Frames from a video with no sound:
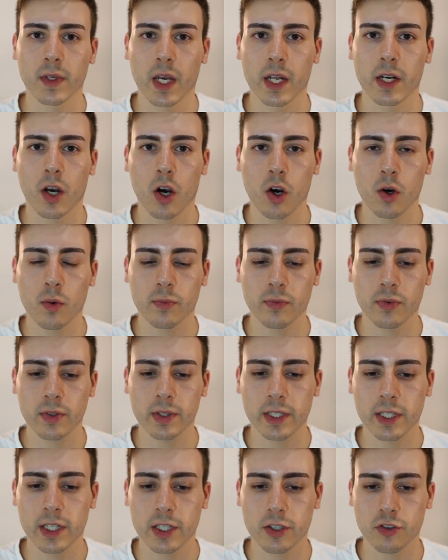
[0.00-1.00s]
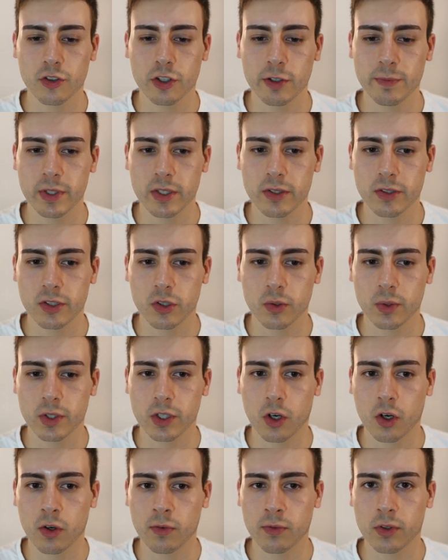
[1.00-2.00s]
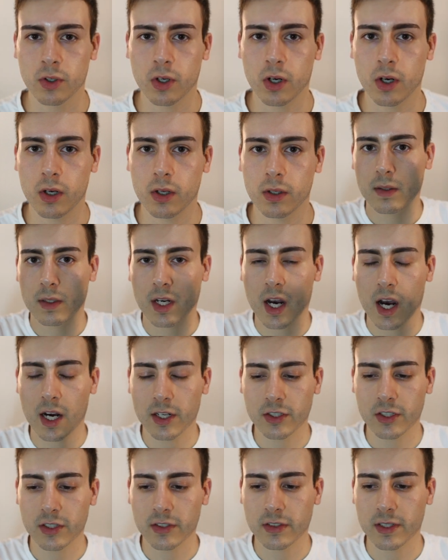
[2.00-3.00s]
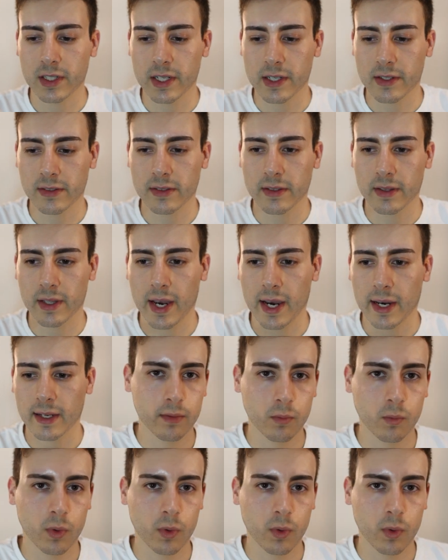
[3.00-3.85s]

and hopefully contribute to an overall consciousness that